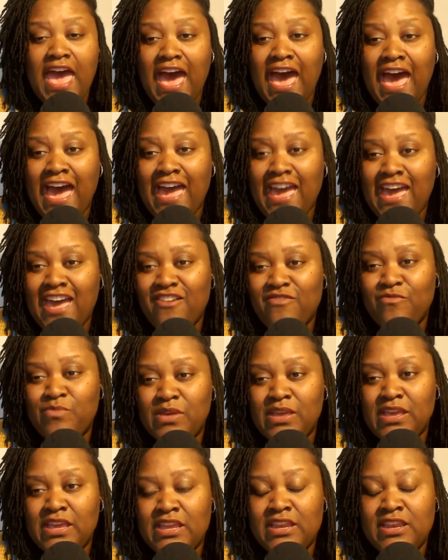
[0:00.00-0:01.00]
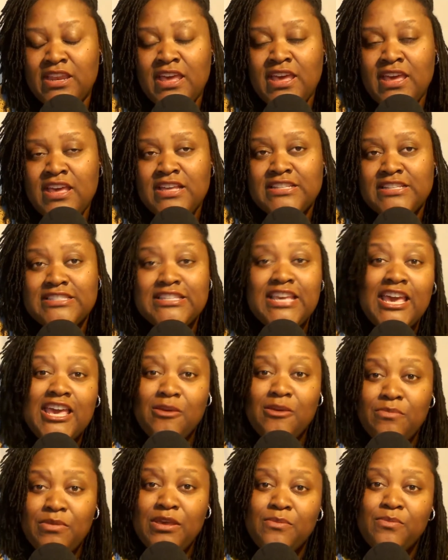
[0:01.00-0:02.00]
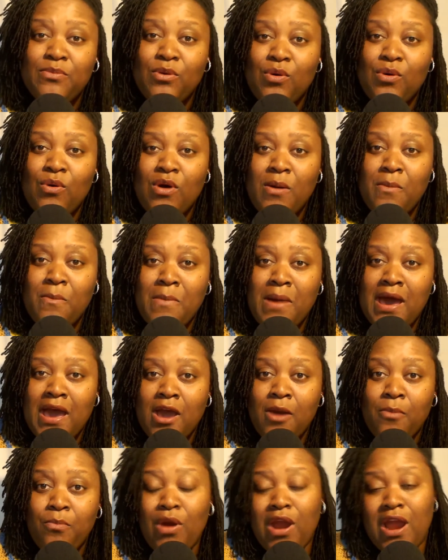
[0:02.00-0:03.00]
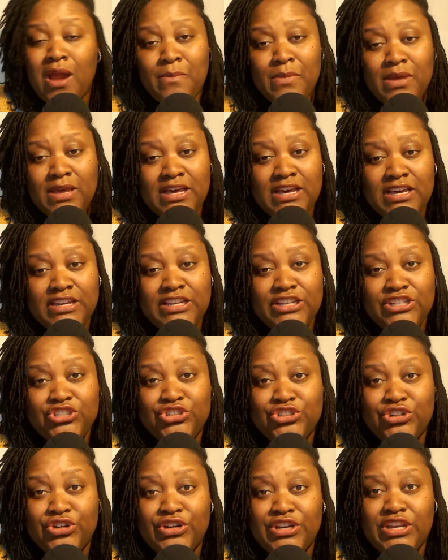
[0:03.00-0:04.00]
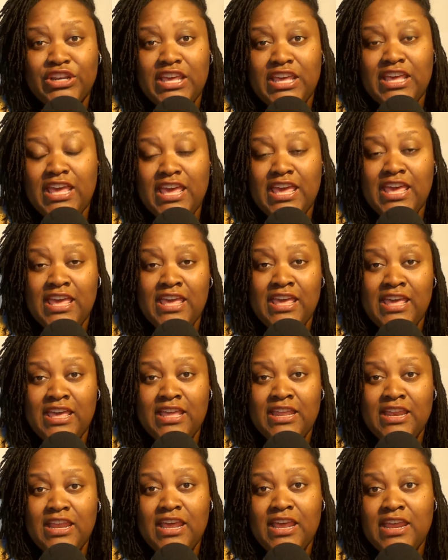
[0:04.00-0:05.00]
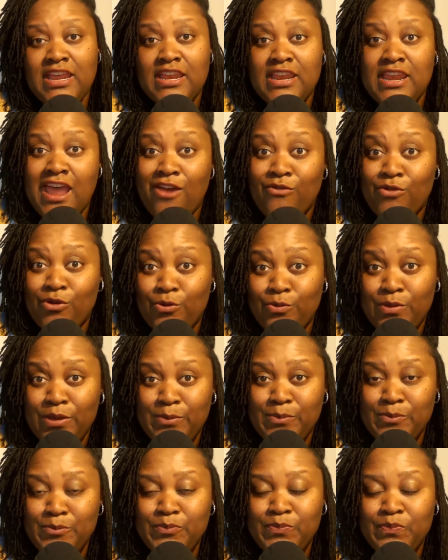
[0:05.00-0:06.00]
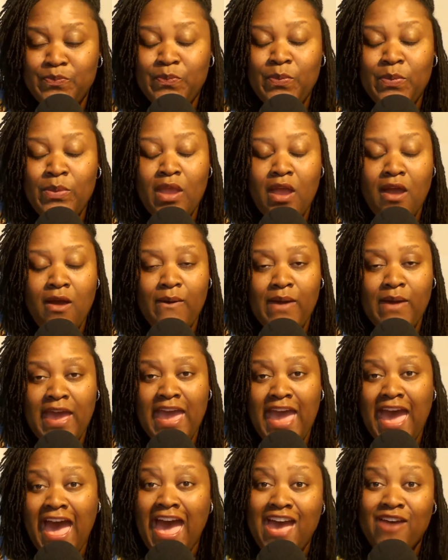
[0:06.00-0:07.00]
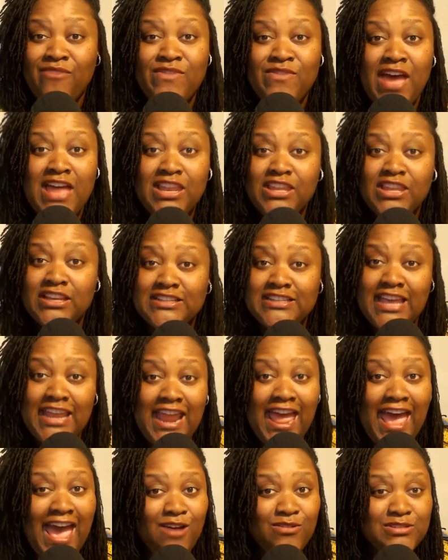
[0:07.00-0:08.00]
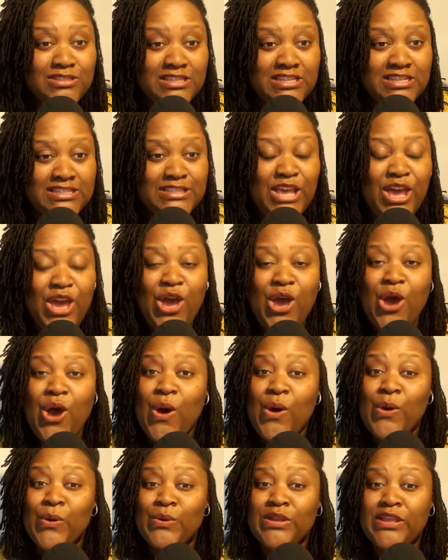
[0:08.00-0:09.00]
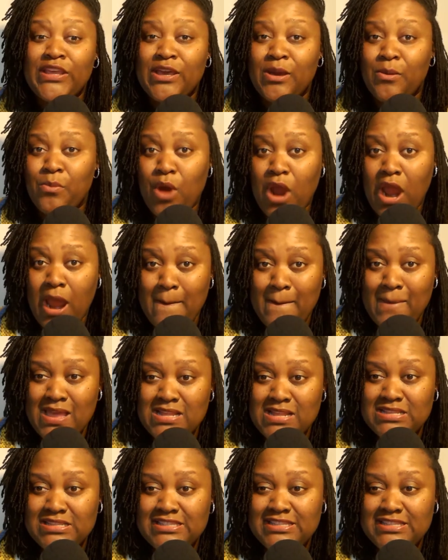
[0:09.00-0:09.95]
I have been taking people on my apartment hunting journey in Nairobi. Okay, I have not looked at houses, only apartments.